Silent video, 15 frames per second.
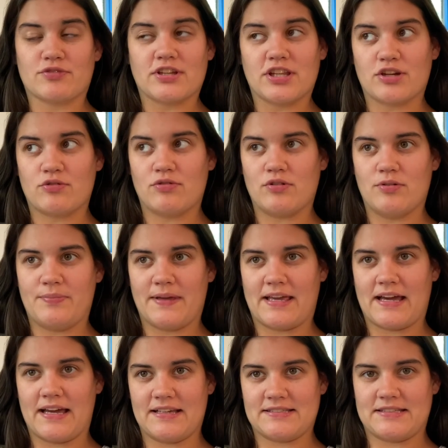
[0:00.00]
really cool
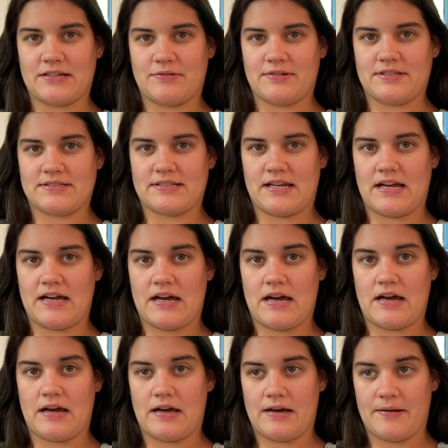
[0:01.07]
because there was
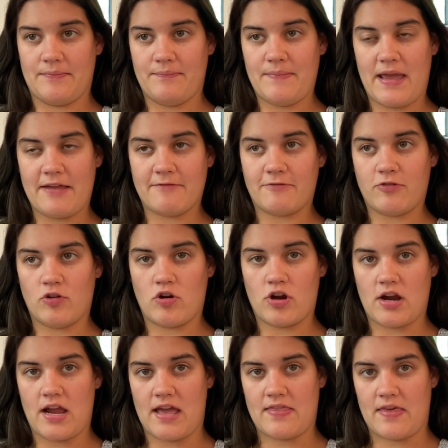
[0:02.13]
a, a, main
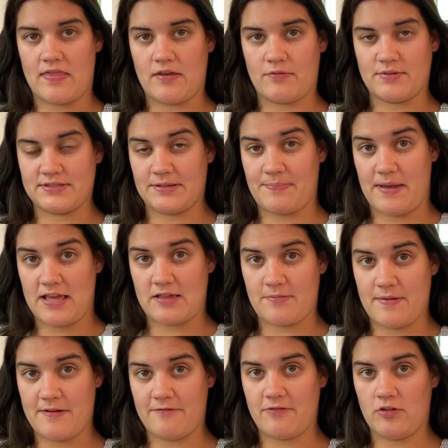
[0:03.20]
floor and then there was a
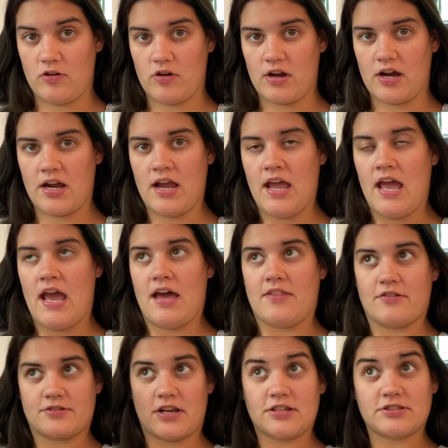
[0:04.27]
basement floor.
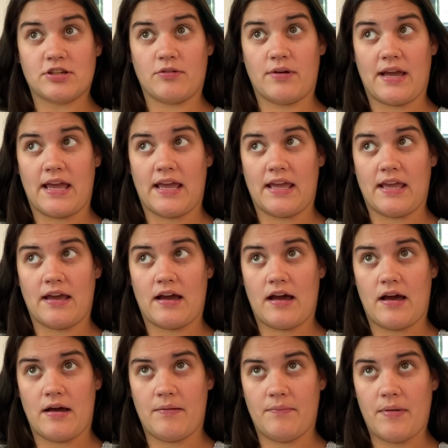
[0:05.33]
There's also a
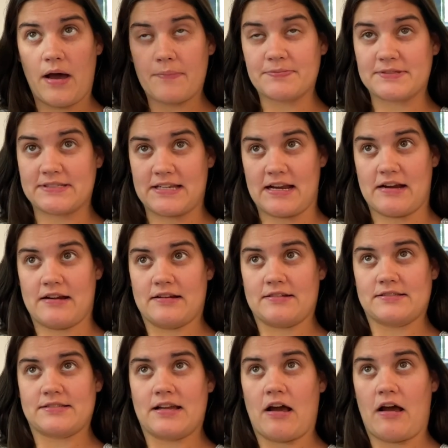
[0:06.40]
um,
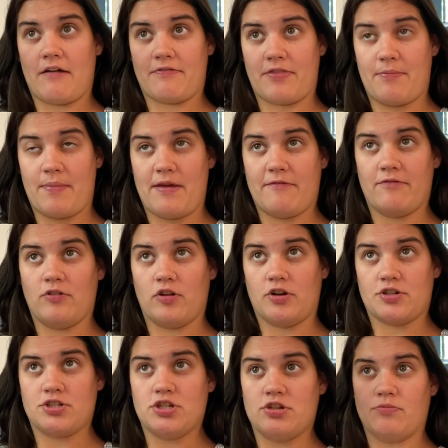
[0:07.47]
upstairs off the main floor
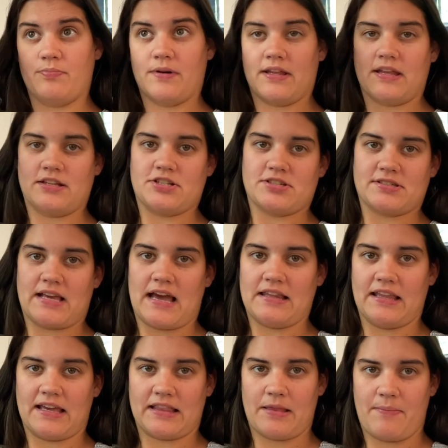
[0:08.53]
too, but it just had
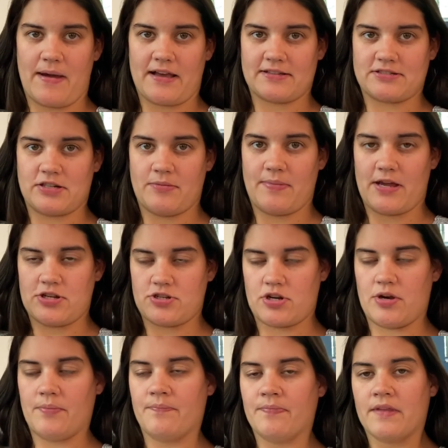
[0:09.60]
like the master
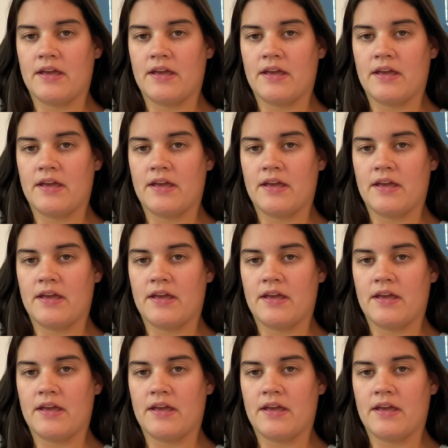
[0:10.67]
bedroom.